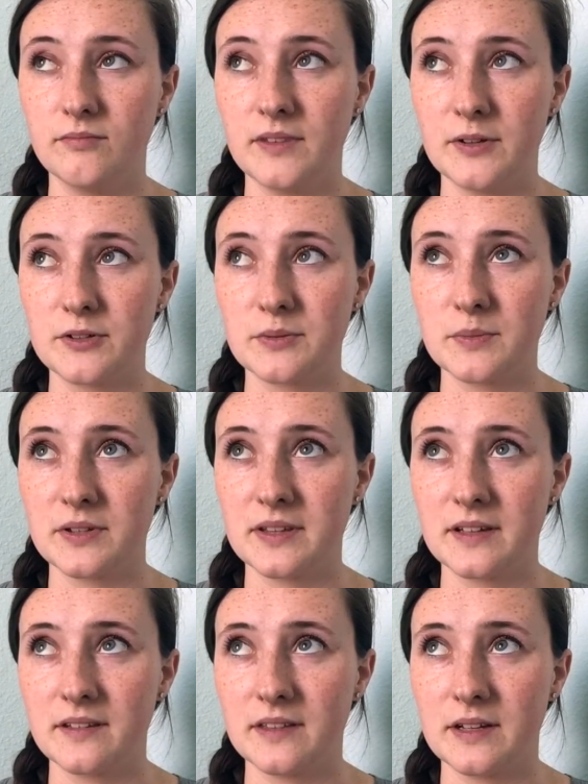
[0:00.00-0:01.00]
there's one more
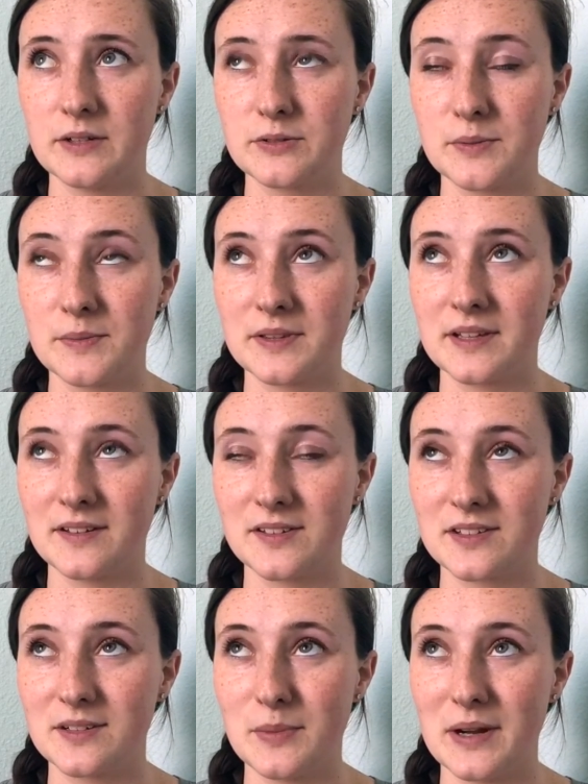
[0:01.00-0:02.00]
thing. There's one more thing I was
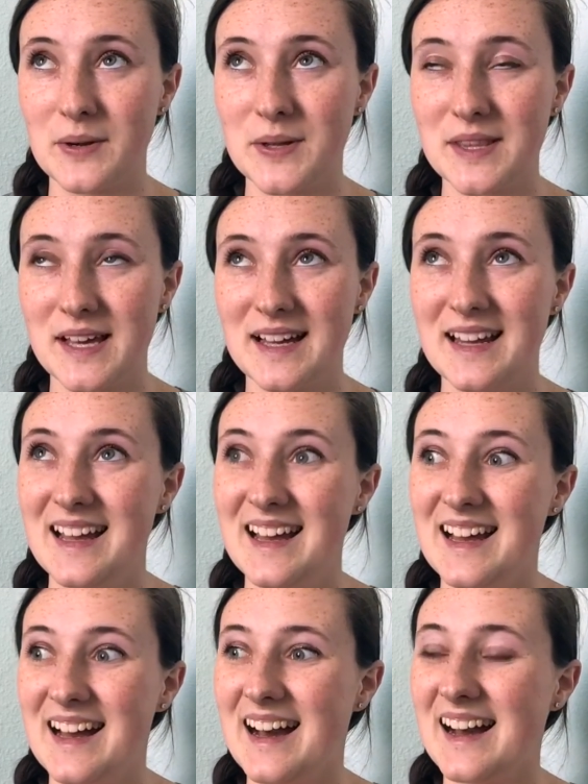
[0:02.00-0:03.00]
going to pair with
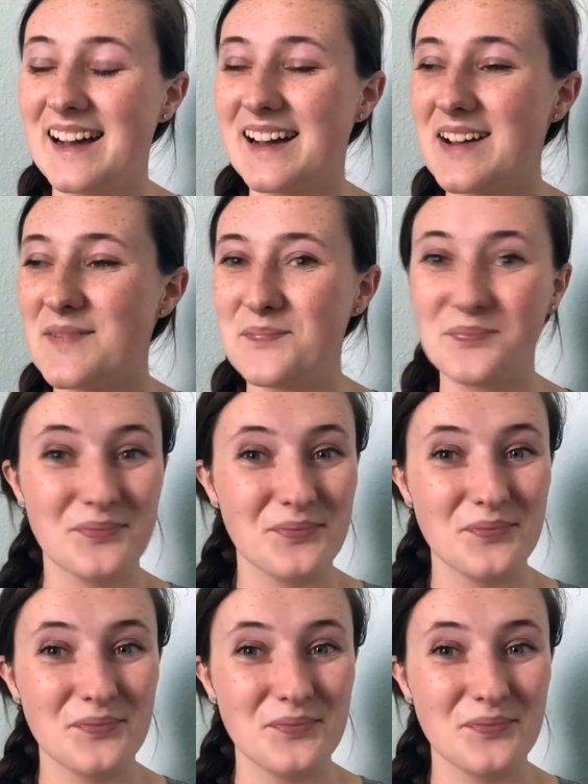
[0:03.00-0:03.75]
that. Um,